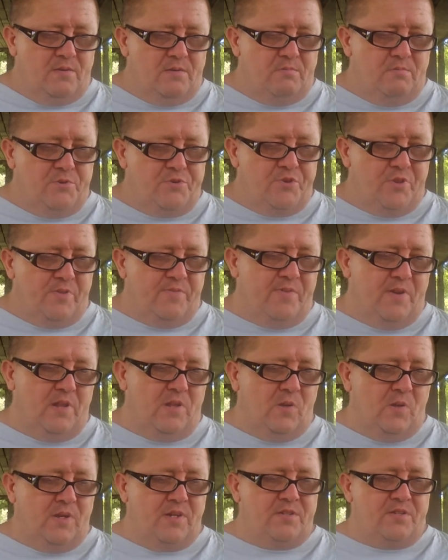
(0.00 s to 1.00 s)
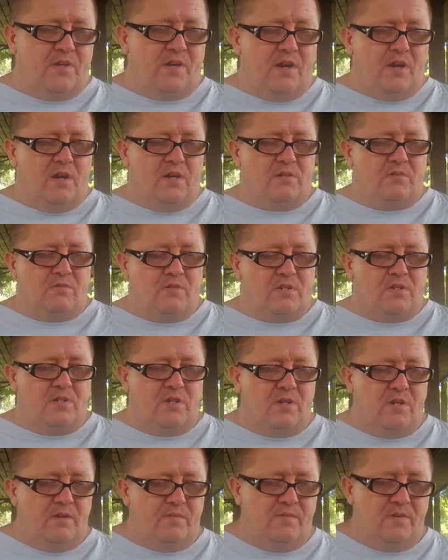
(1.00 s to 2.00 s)
Which of the following is a
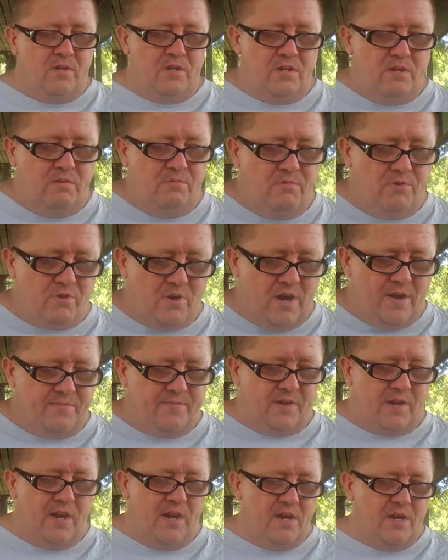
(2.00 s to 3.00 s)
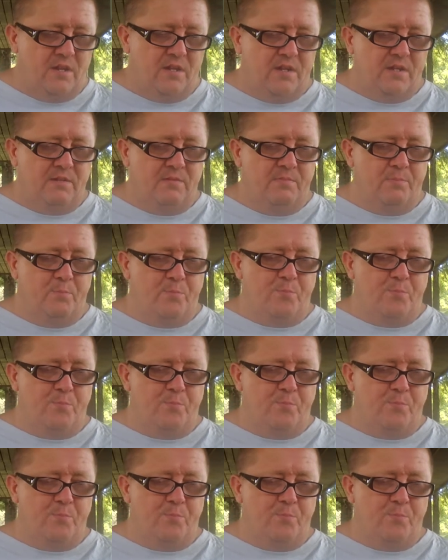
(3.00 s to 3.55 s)
characteristic of good traffic handling?